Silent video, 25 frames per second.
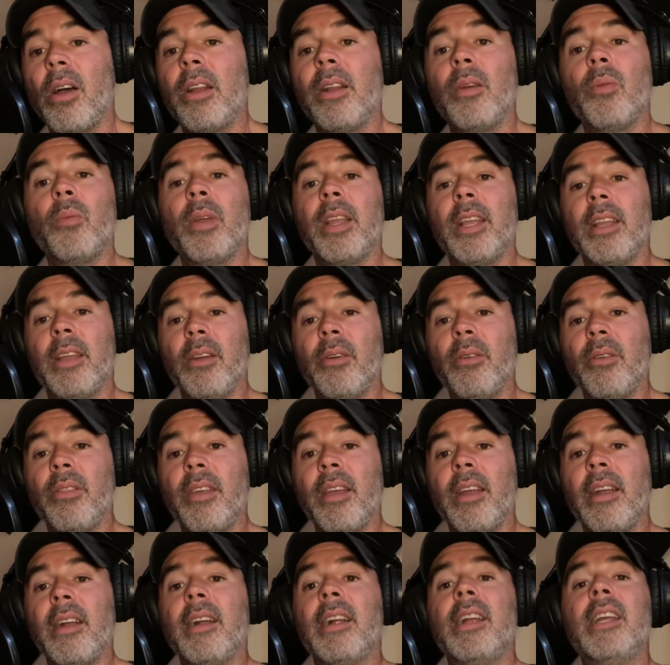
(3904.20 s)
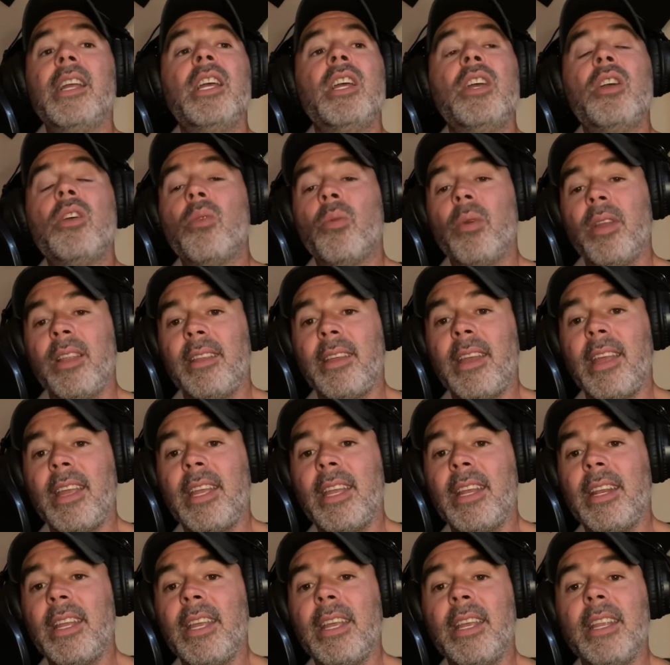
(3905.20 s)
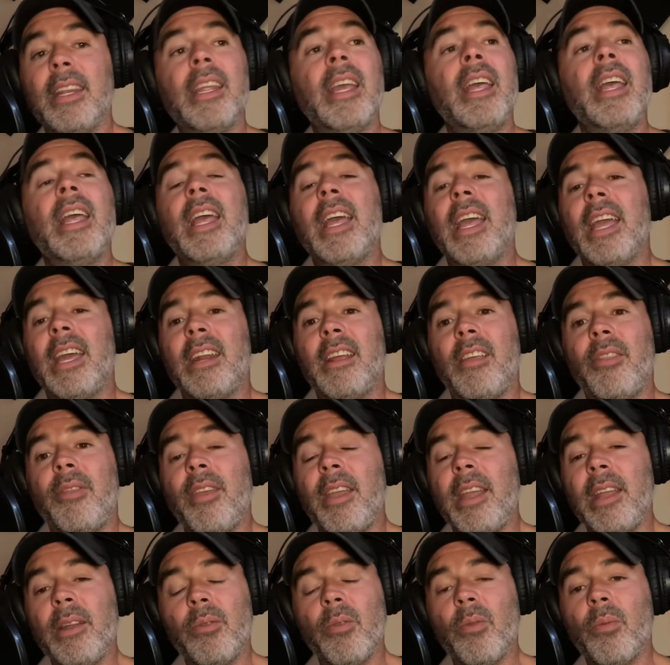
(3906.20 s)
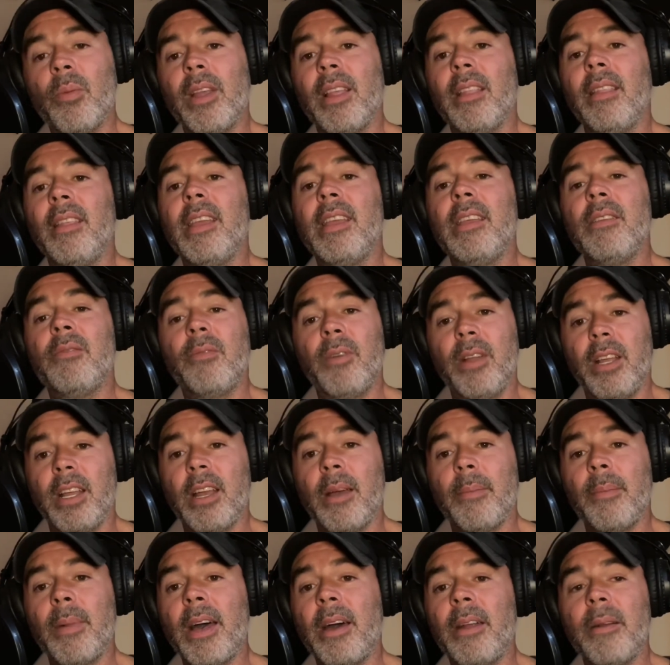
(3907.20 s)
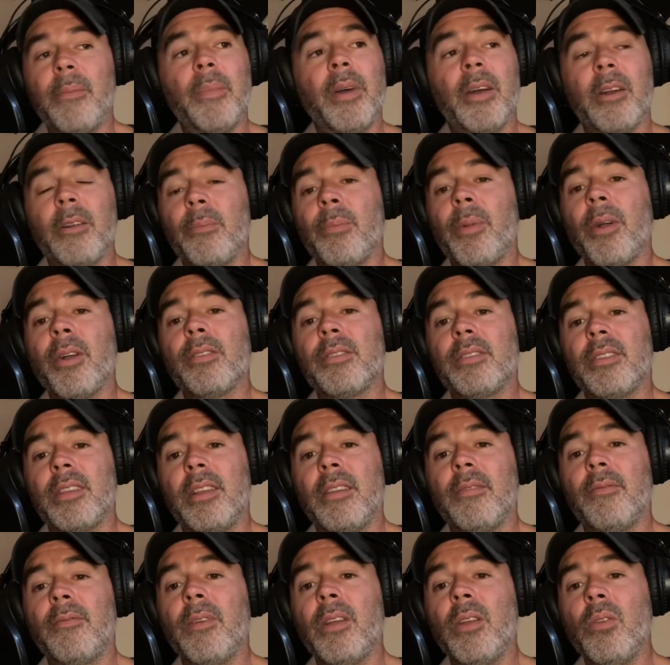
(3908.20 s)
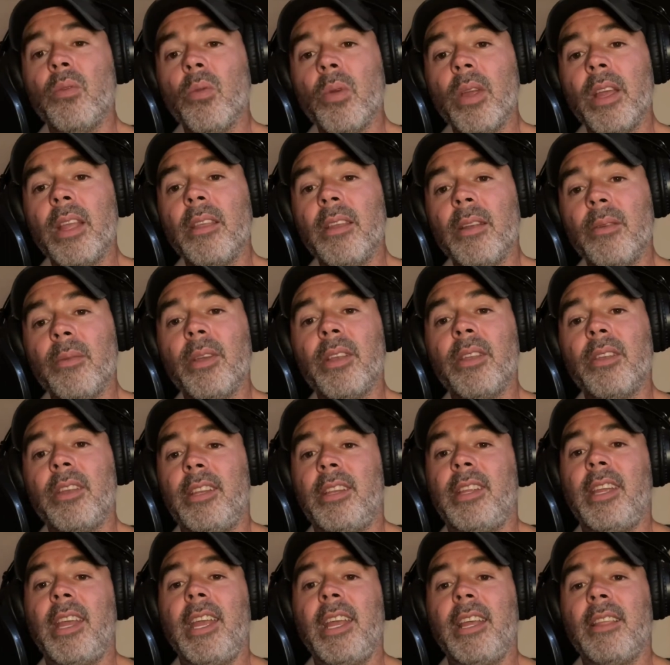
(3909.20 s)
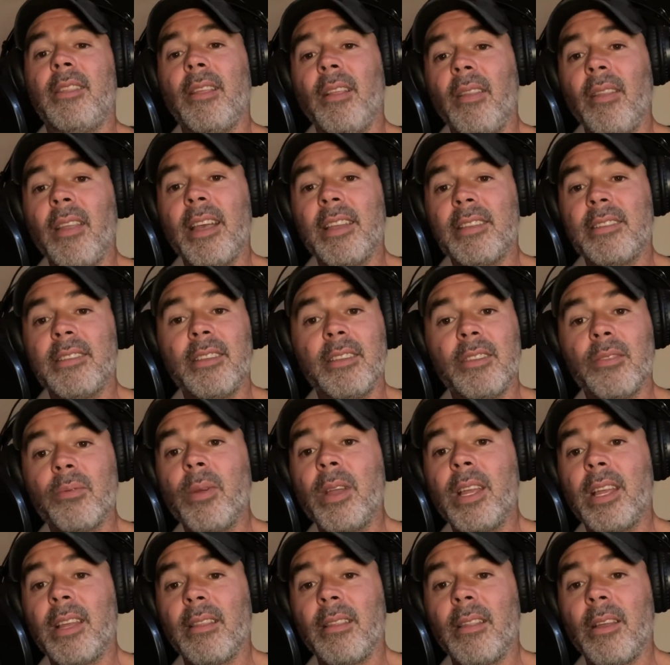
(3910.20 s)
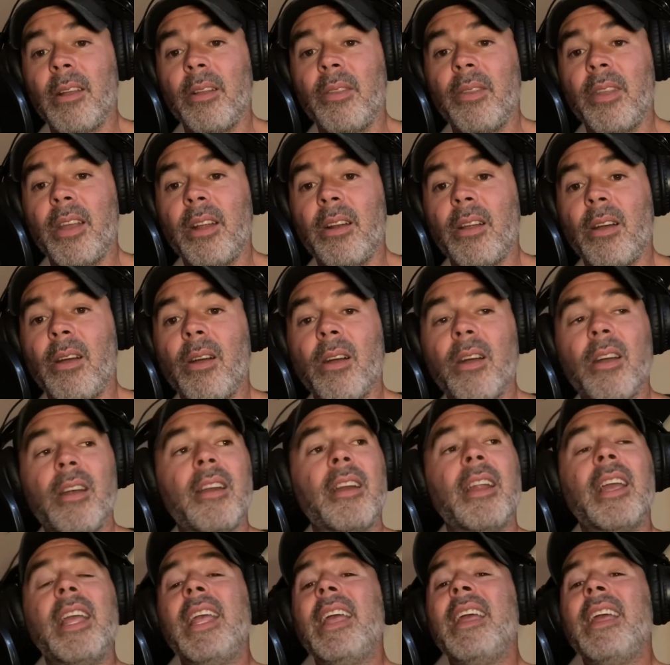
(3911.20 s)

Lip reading: and we go there, we take it in, and I think when we leave, we come out a better person if we really, really take the lessons we can learn there to heart.